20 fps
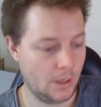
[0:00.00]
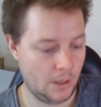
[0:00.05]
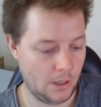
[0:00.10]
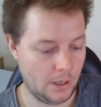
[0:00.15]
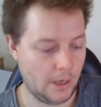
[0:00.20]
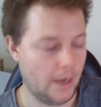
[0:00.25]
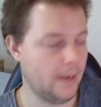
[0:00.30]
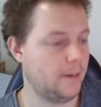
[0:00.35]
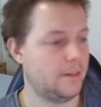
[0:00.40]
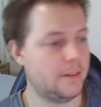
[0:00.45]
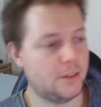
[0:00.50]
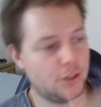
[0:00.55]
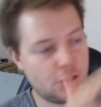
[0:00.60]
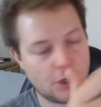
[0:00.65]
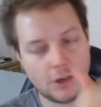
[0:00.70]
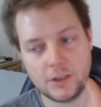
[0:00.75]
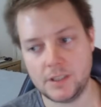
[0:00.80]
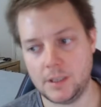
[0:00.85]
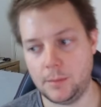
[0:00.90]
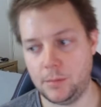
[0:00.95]
It
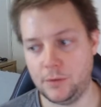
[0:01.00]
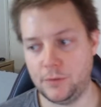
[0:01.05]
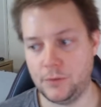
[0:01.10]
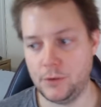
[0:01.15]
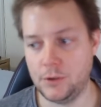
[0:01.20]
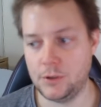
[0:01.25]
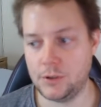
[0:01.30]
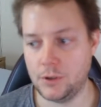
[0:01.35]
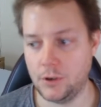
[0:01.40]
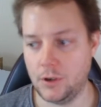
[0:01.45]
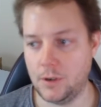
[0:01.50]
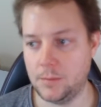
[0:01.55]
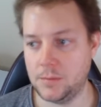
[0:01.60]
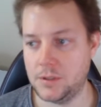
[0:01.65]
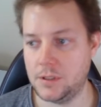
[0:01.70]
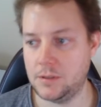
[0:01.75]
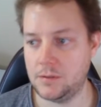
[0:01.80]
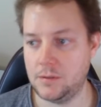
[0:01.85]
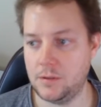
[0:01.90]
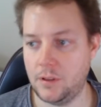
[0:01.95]
shows up a few
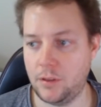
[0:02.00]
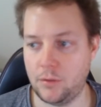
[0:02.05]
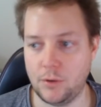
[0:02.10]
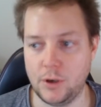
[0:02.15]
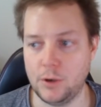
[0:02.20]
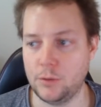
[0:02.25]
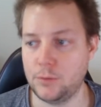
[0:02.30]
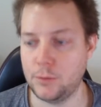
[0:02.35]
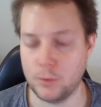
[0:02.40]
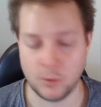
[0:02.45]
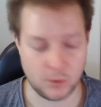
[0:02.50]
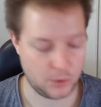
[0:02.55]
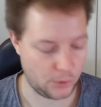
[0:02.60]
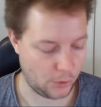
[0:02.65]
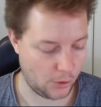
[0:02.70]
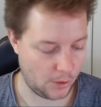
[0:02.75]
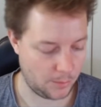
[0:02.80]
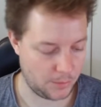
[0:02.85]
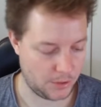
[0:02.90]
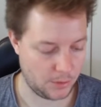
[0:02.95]
times, 3 or 4
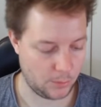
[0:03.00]
times.